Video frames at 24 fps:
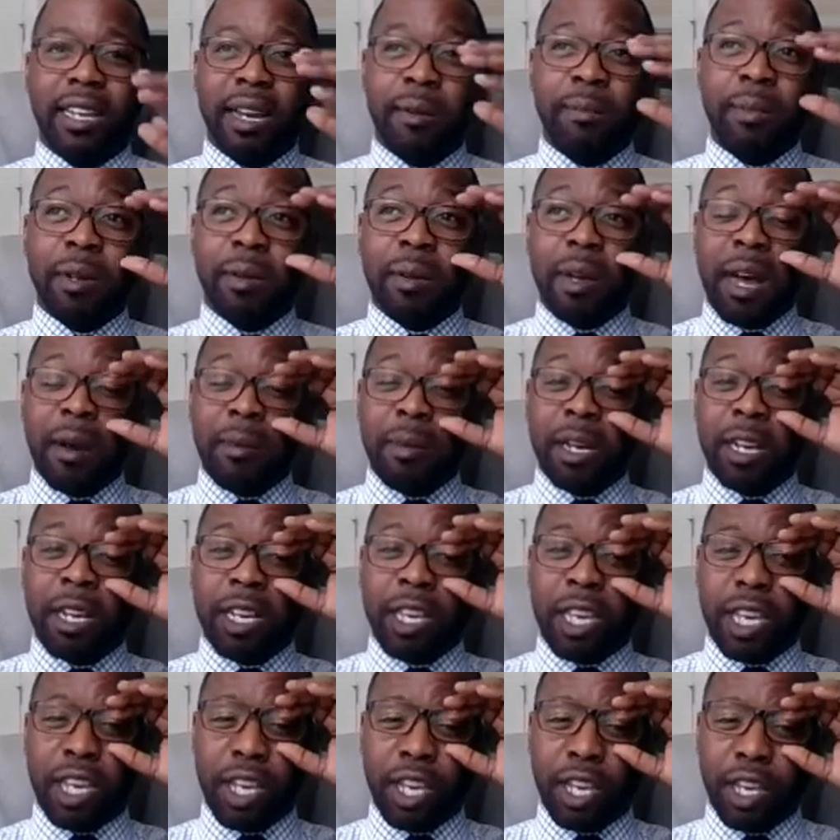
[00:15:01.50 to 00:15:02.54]
And I'm a
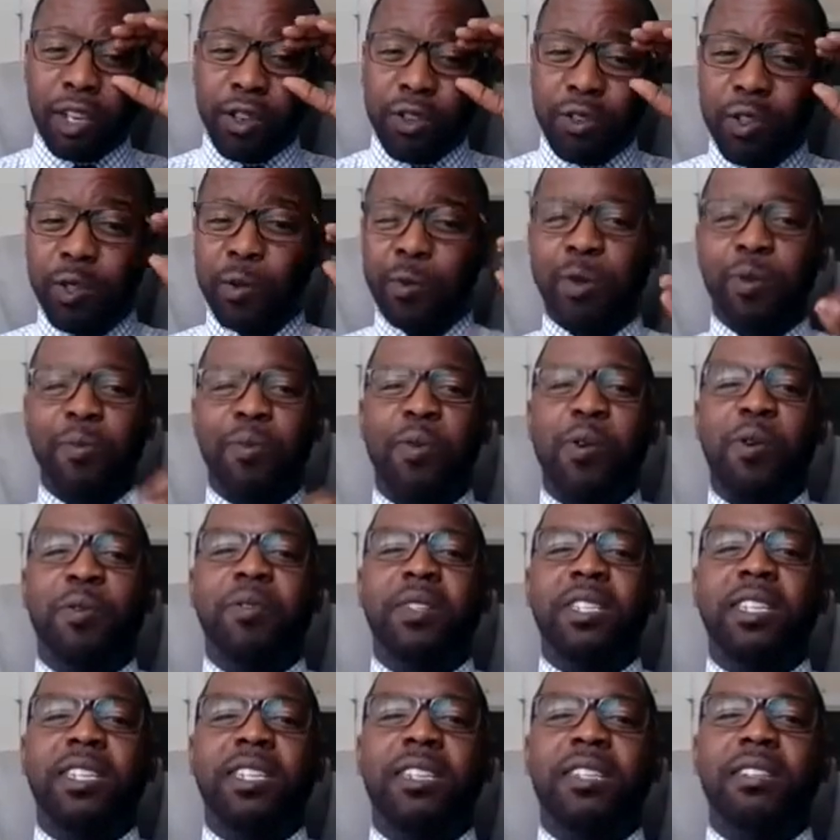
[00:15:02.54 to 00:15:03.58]
huge
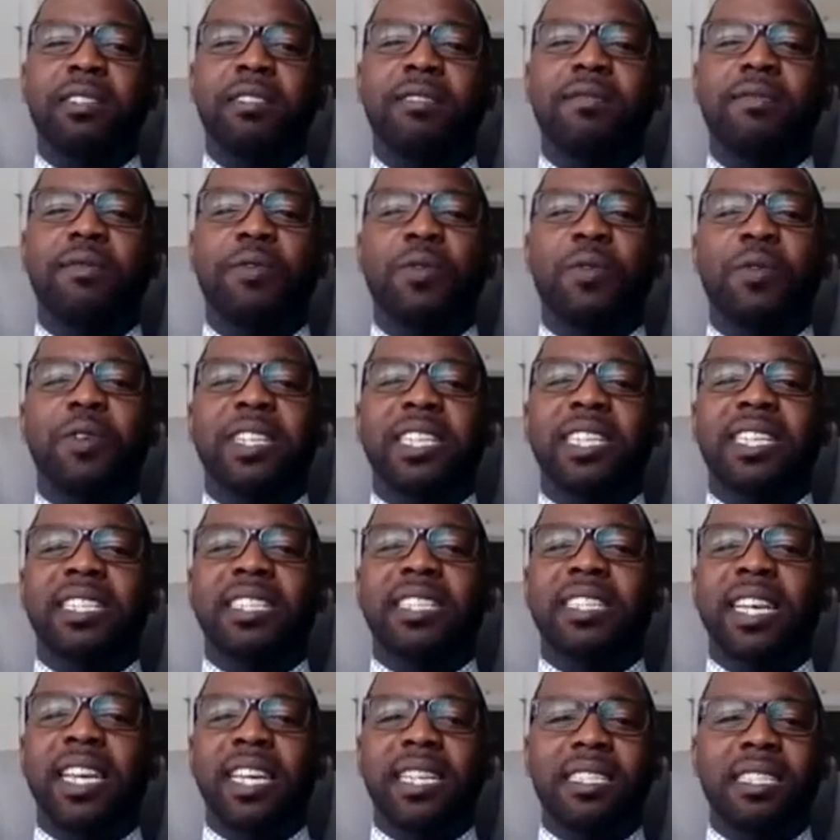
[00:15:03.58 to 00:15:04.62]
proponent of
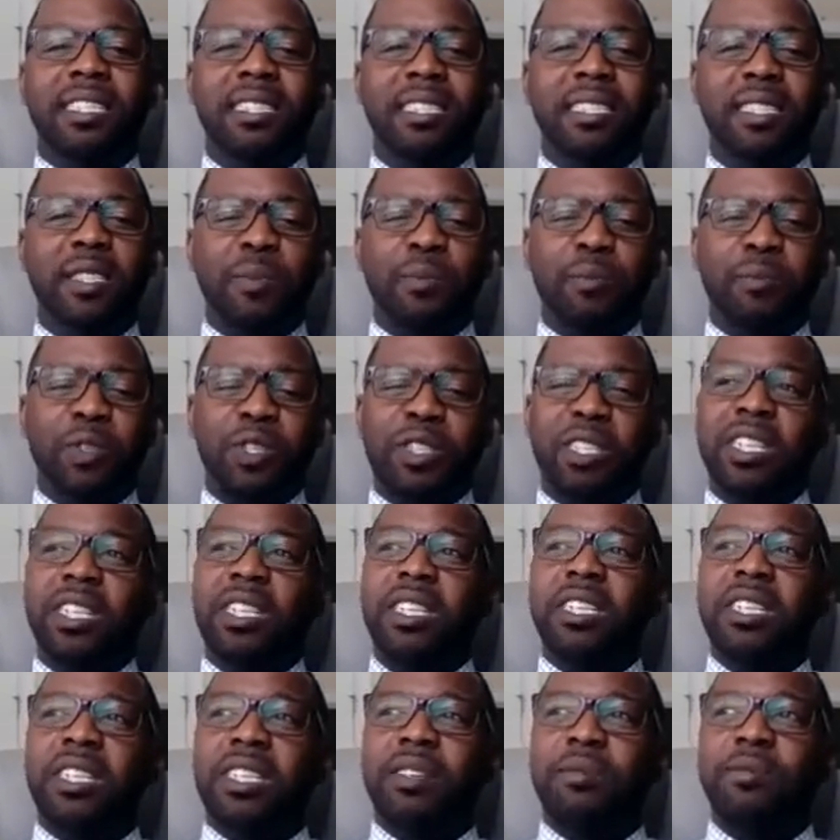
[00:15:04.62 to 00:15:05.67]
orientations,
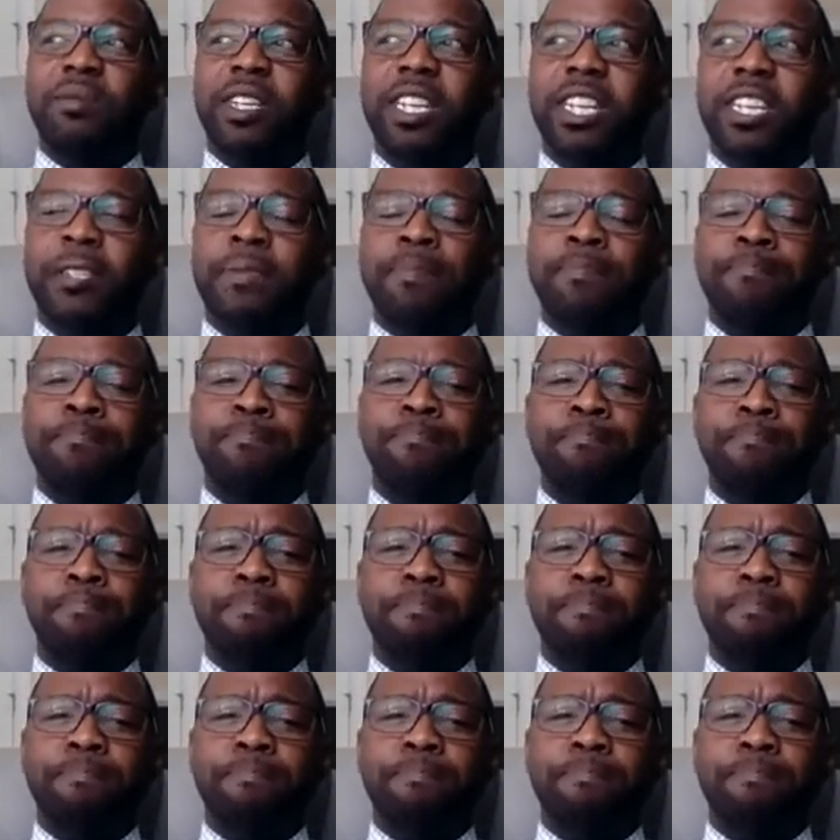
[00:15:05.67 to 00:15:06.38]
particularly when